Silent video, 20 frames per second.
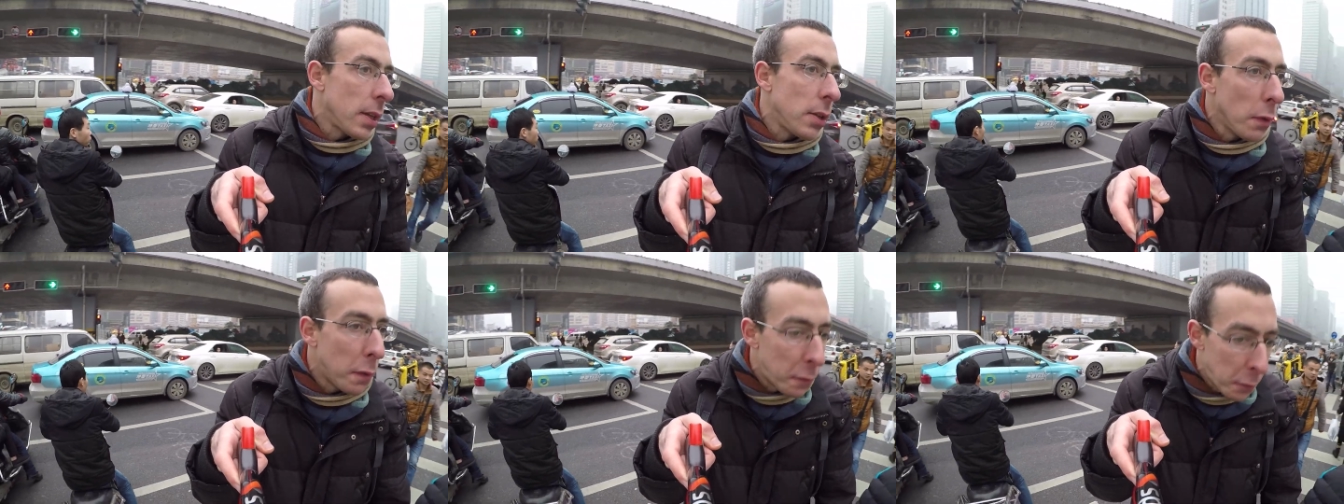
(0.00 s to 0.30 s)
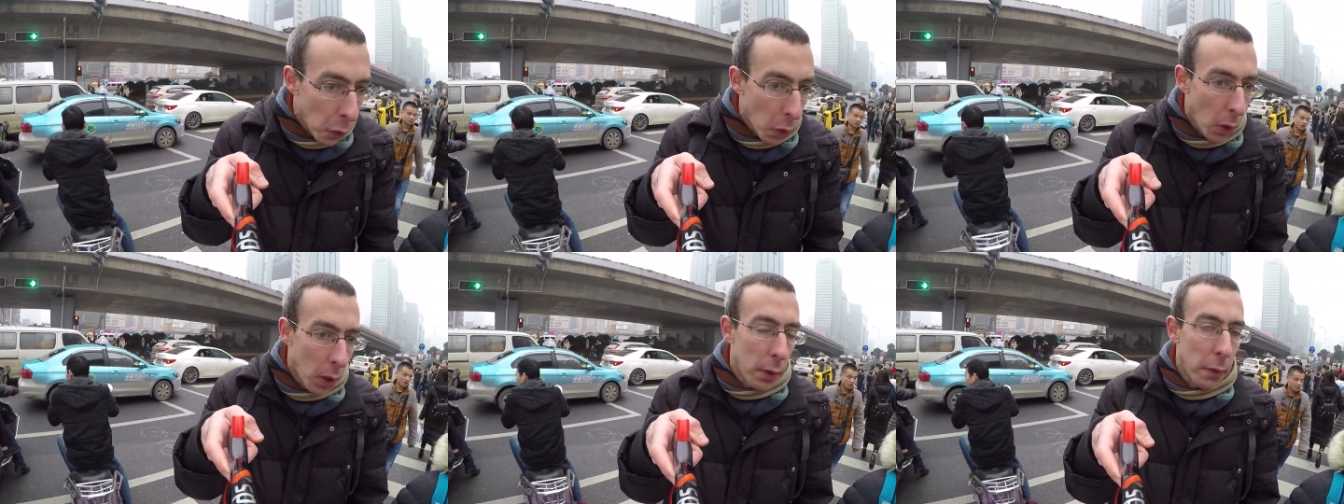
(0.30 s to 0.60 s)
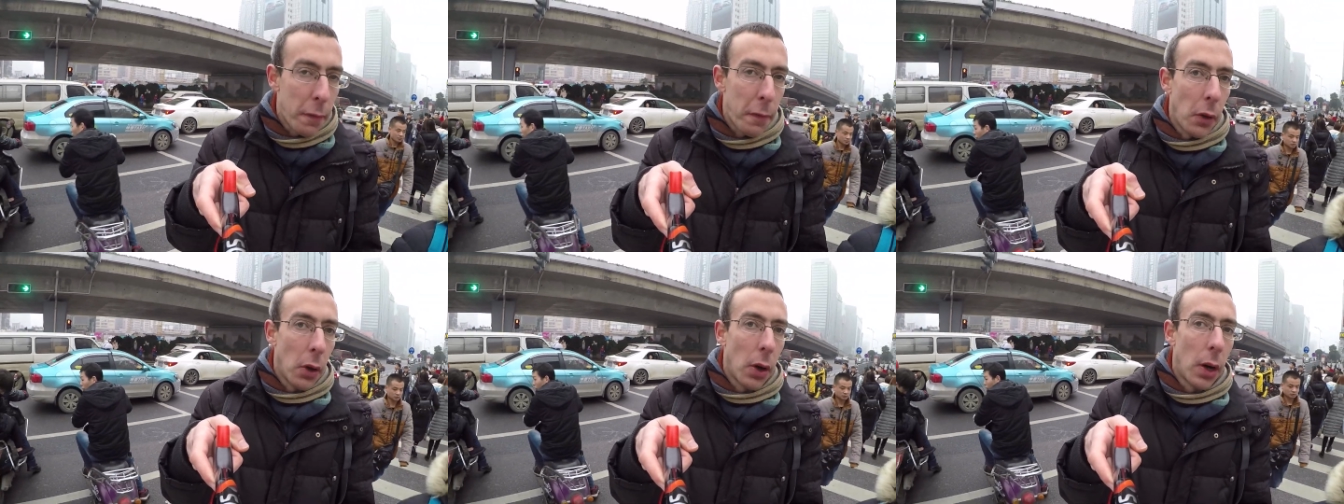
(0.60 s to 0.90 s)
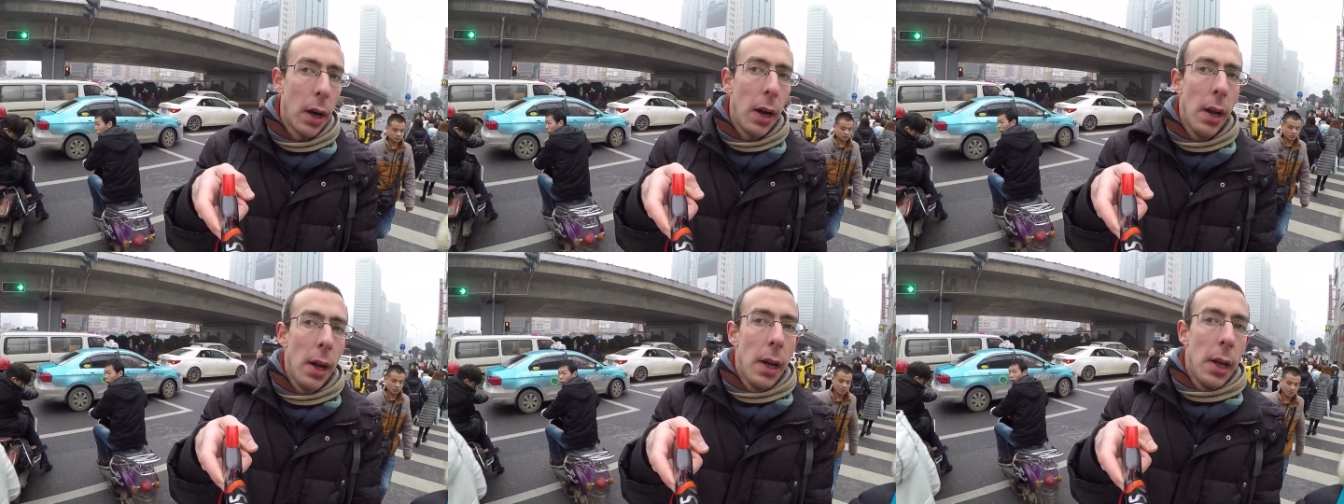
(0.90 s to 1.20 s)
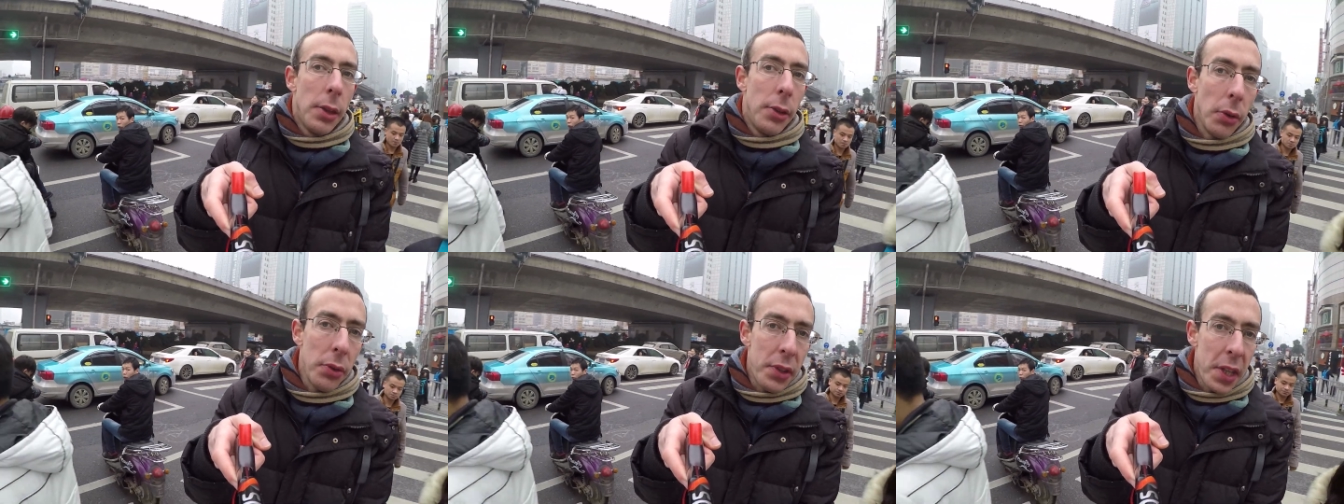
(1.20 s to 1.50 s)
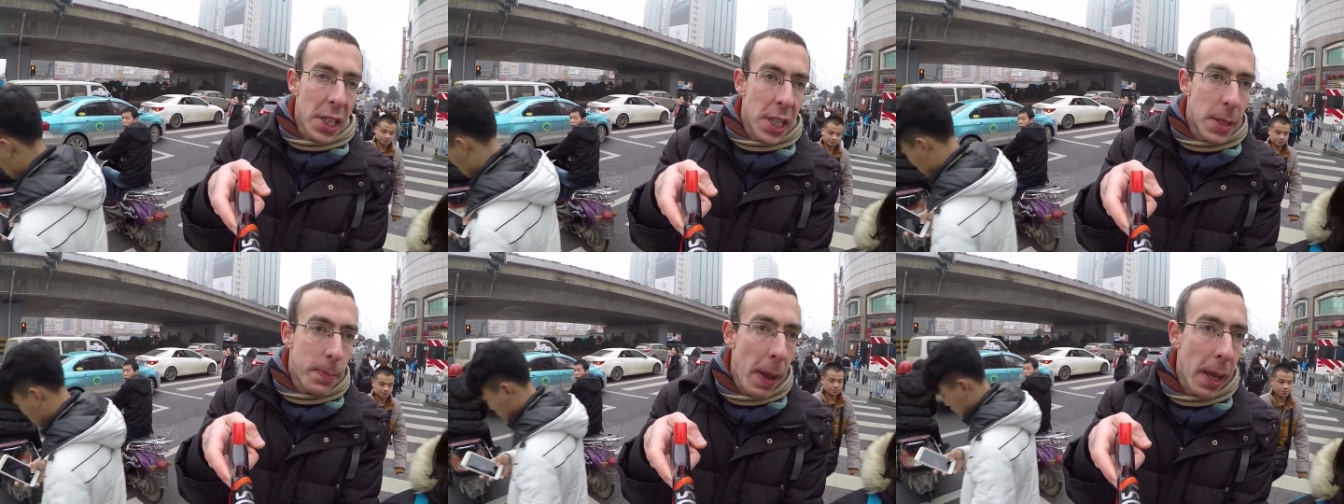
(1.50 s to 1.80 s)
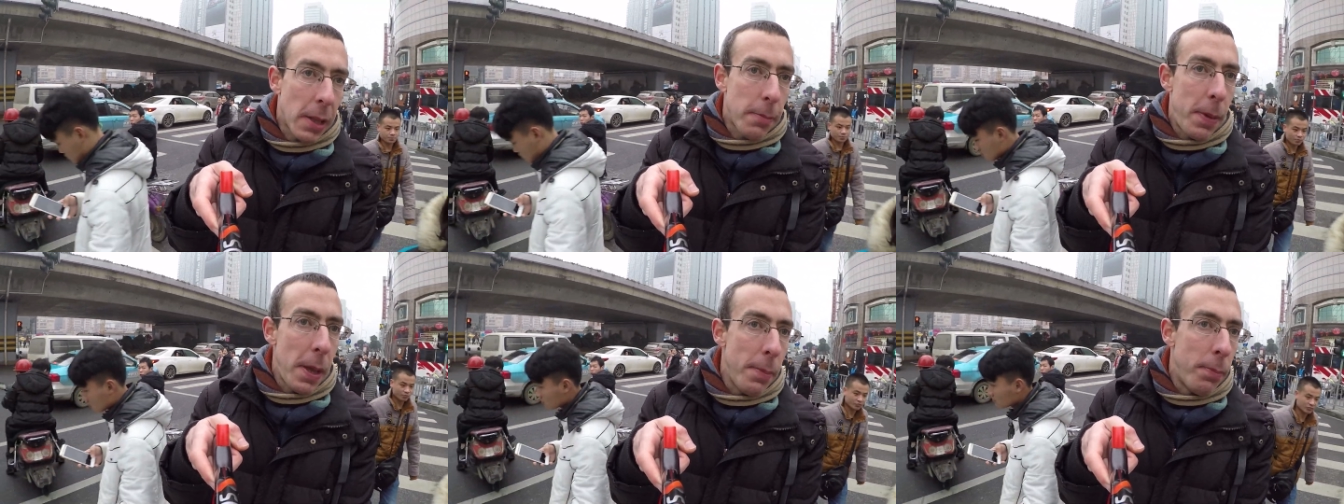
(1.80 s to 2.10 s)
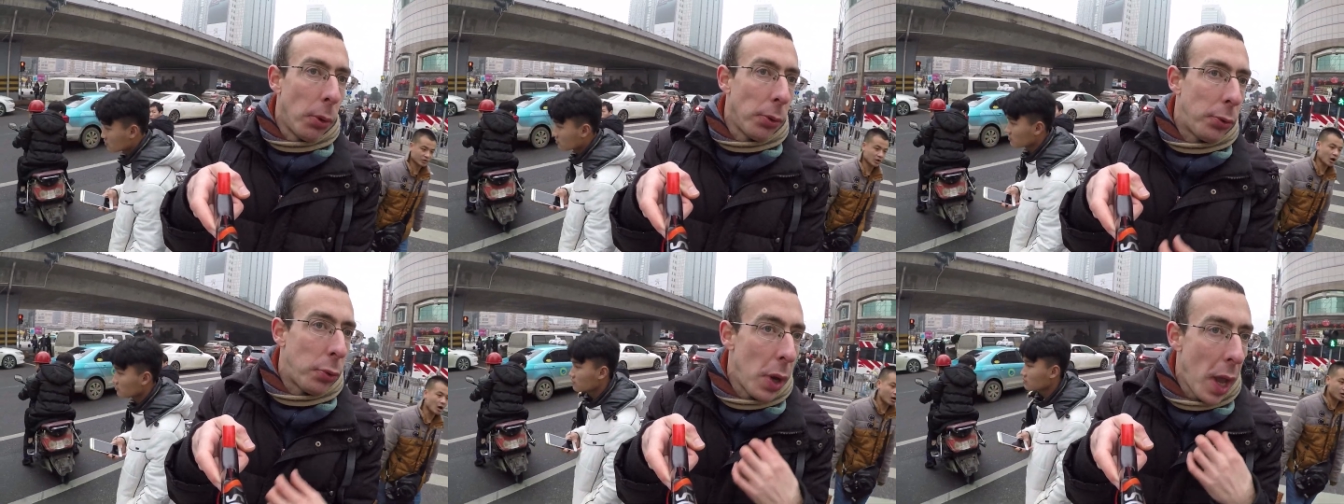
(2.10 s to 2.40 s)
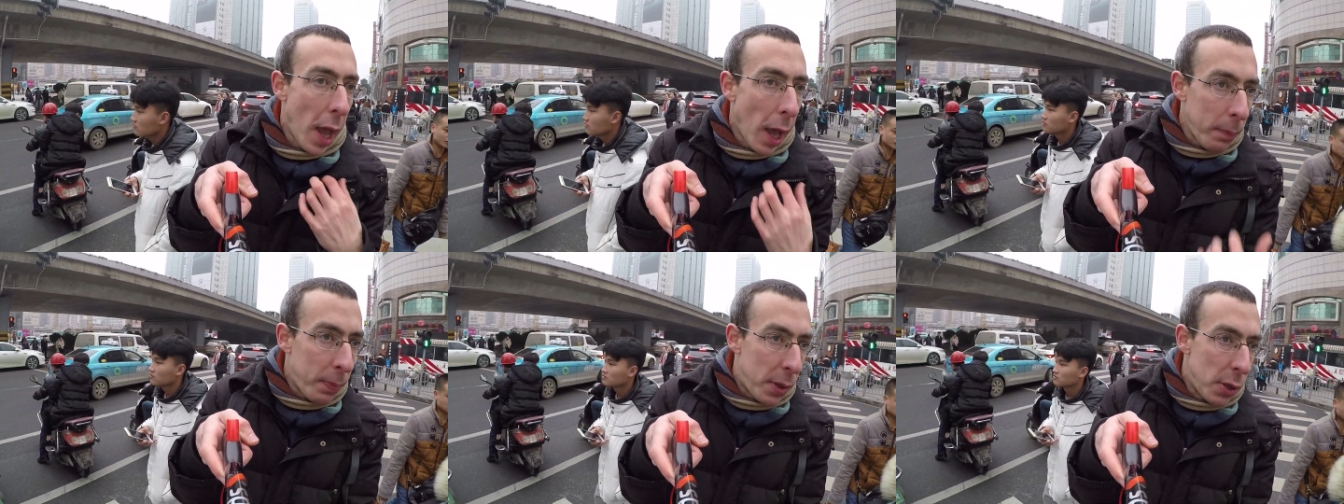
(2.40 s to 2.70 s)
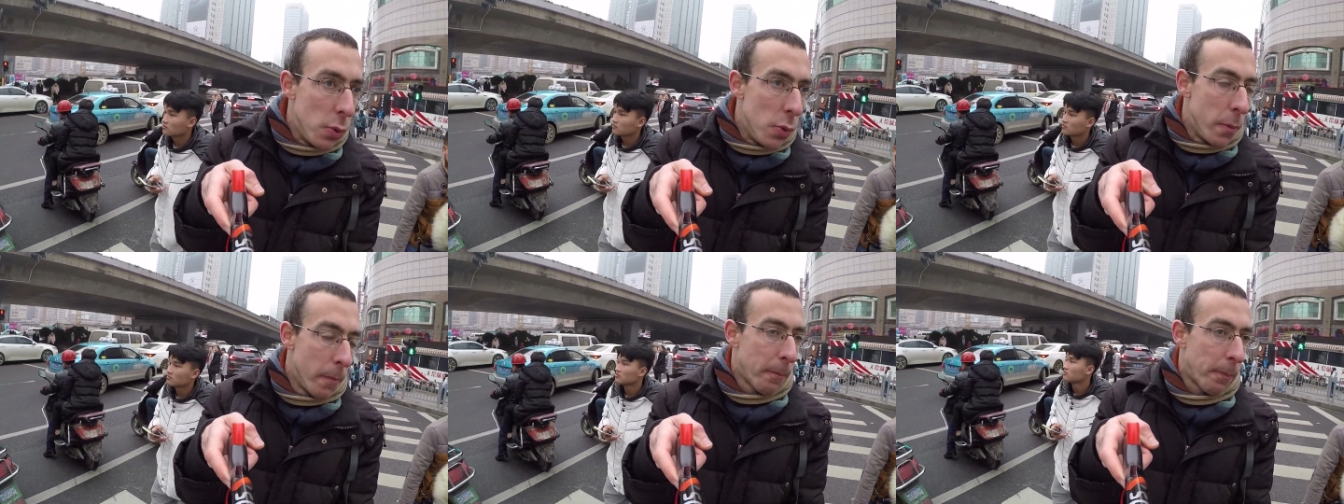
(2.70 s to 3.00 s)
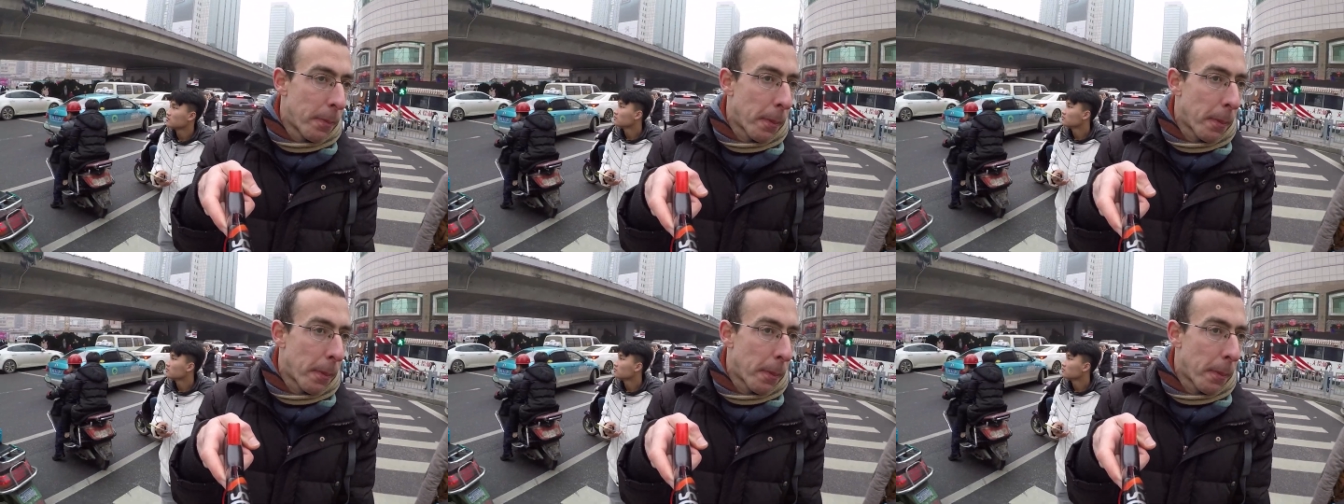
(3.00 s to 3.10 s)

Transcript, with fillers: and you fall on the floor, don't expect people to help you.